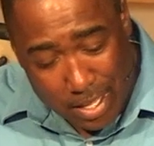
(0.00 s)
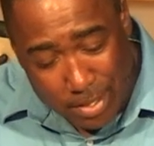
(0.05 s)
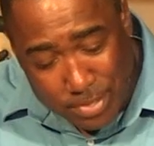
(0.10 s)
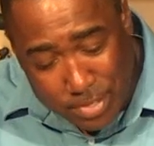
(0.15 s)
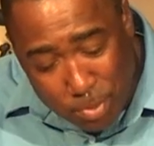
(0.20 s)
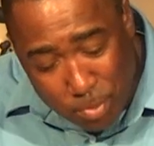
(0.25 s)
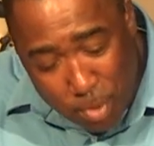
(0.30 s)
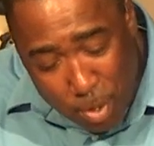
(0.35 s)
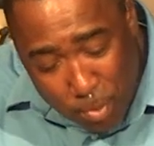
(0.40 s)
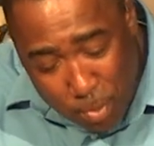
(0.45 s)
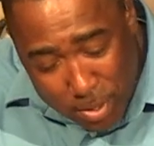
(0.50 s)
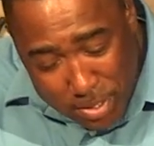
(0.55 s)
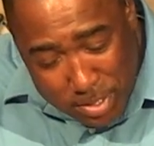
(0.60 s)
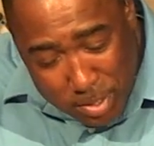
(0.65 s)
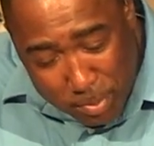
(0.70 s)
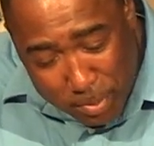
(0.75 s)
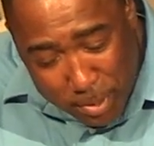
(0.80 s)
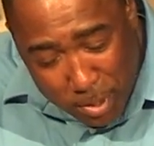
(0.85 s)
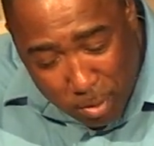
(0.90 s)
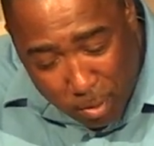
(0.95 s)
If someone
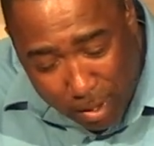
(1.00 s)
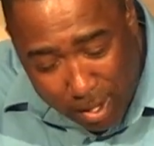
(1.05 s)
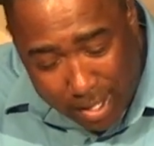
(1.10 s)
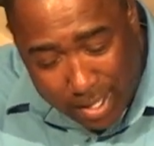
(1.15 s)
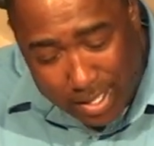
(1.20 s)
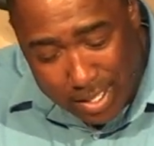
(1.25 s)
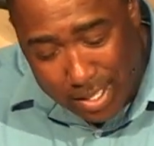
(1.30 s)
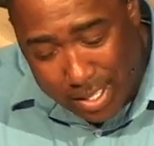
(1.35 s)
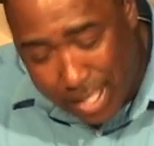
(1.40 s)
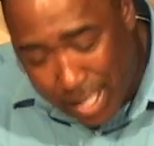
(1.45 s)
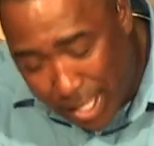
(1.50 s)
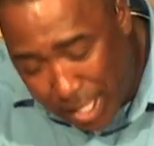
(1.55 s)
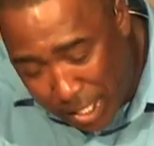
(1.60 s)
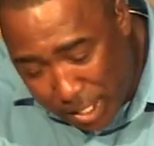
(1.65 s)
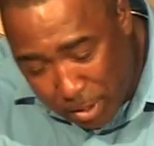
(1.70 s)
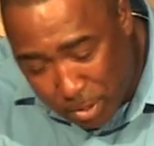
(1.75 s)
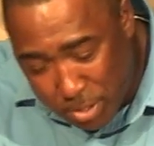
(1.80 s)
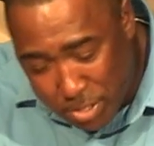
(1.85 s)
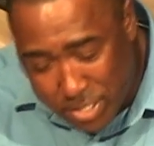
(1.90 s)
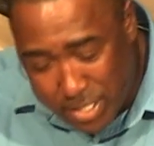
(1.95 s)
wants to be great,
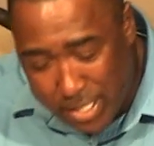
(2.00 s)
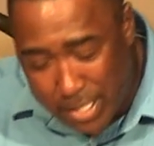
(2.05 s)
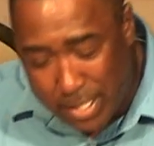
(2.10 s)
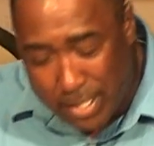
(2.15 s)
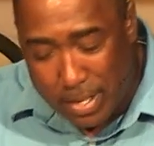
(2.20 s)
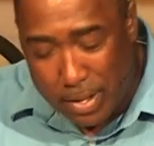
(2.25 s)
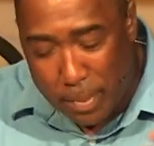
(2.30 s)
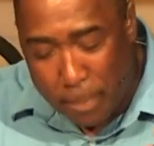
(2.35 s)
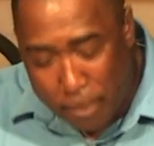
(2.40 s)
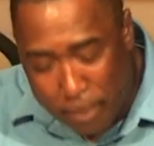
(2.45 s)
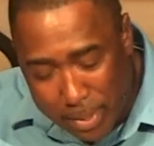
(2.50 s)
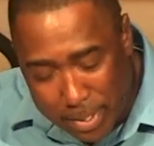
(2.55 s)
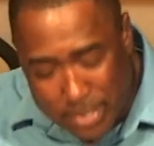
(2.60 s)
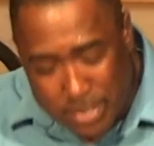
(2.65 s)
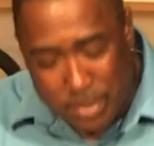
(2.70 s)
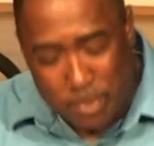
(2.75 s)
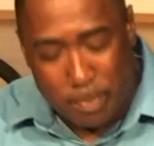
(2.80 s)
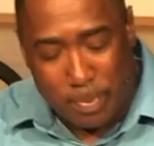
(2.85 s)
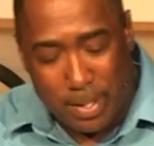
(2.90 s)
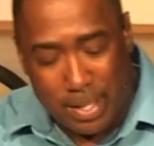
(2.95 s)
he or she
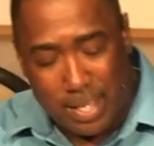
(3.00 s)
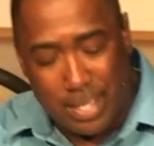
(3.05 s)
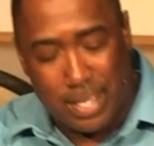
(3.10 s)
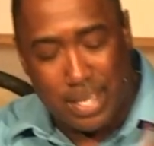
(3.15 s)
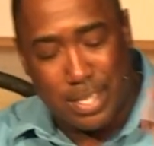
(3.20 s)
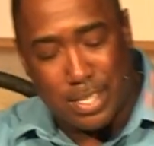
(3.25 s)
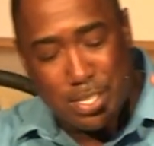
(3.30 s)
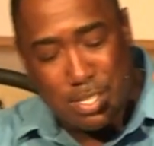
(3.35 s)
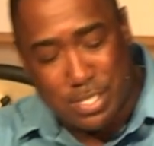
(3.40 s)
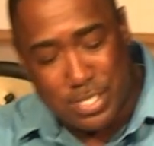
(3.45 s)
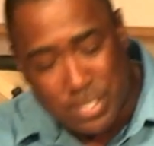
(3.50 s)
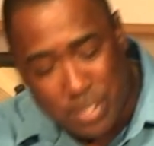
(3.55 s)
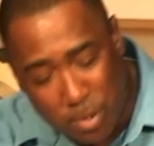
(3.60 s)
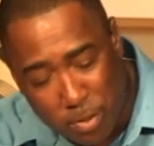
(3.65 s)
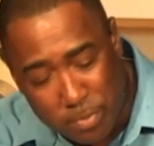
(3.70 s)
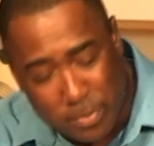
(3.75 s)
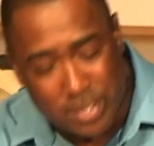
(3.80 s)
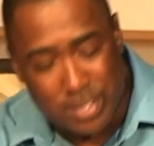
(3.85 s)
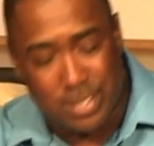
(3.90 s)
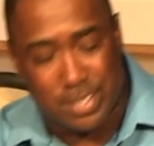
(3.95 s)
must be a
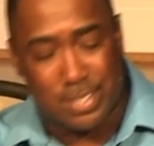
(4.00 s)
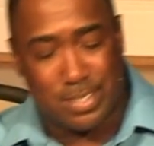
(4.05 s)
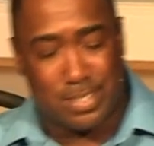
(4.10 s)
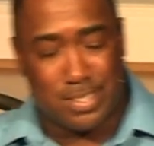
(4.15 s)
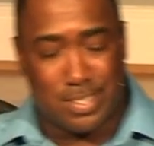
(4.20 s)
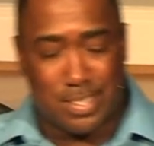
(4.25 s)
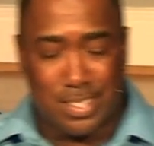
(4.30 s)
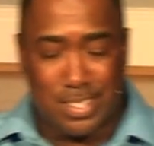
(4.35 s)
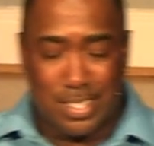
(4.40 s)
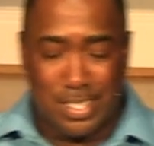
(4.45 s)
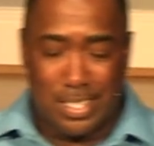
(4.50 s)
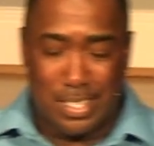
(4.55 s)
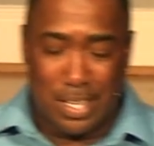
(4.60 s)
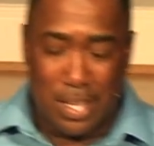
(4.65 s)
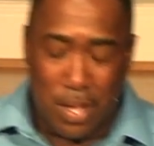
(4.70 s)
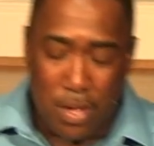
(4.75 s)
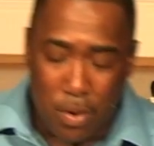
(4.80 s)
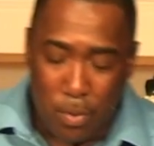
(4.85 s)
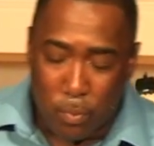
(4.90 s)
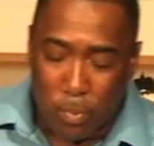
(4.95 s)
servant.
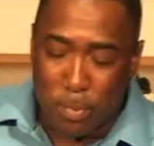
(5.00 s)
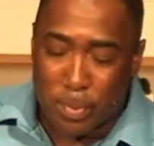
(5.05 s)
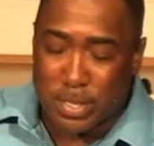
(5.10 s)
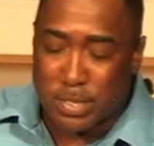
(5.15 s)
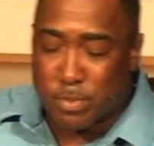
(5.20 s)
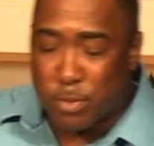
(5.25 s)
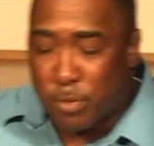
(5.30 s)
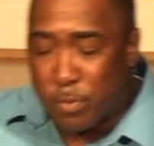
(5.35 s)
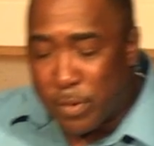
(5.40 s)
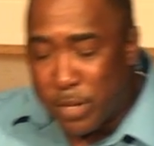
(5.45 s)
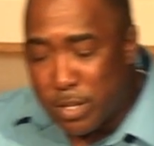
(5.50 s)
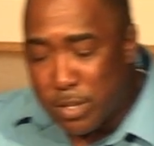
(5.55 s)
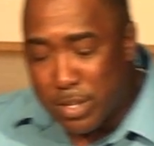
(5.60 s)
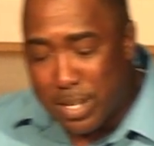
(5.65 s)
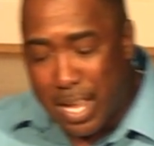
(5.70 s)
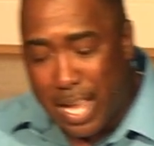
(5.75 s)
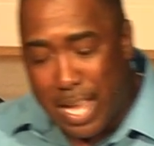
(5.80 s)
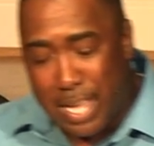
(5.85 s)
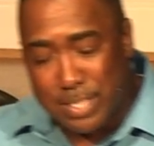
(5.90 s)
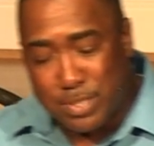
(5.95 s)
We must fulfill
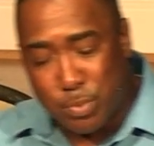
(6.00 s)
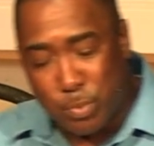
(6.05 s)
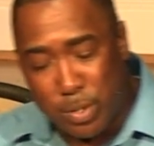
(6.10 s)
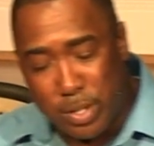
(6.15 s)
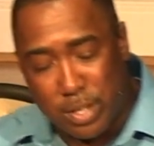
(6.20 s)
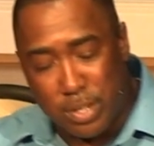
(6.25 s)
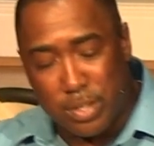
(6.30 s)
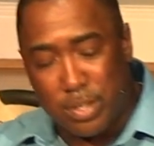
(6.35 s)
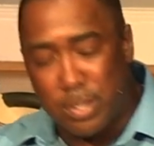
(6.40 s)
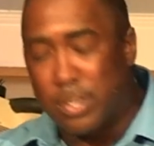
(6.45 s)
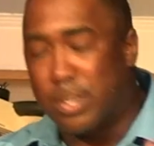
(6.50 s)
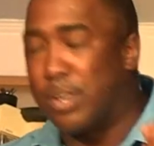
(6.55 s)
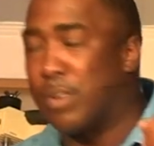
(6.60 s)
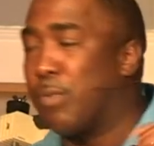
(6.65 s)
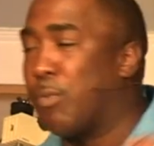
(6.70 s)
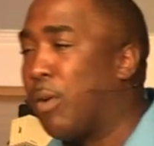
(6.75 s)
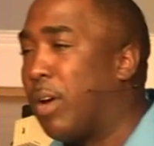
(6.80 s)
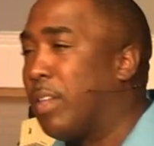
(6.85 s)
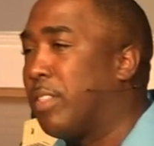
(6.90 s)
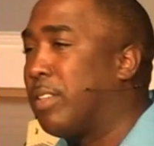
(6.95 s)
God's will
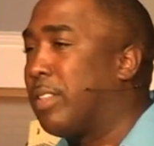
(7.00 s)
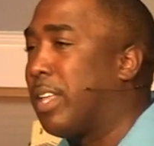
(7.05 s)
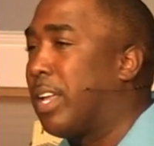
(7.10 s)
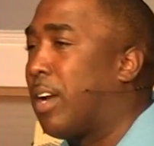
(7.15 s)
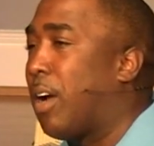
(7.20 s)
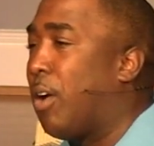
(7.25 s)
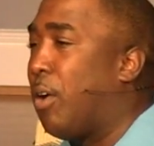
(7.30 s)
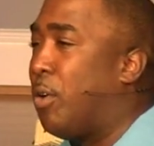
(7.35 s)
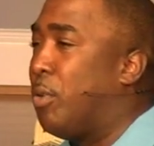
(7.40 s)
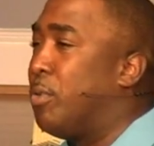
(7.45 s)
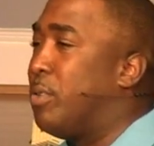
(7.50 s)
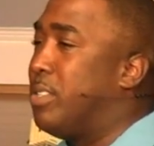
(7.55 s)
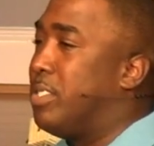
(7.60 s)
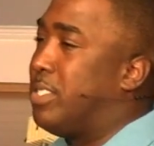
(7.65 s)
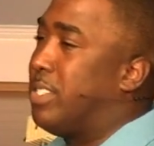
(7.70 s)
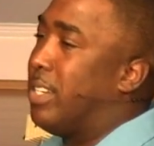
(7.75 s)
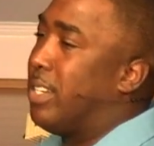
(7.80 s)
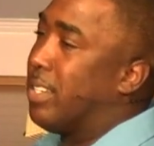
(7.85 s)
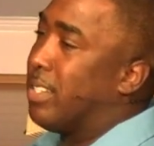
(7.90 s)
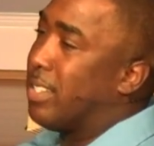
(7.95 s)
rather than our own
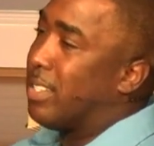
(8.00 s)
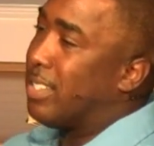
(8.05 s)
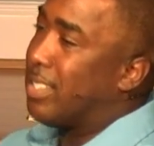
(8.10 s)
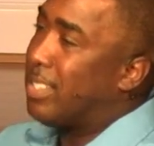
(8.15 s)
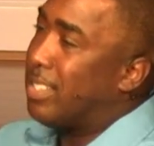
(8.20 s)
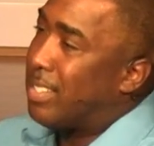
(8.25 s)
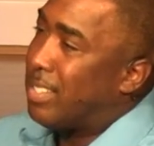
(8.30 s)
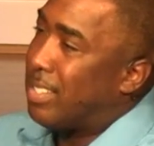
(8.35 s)
agenda.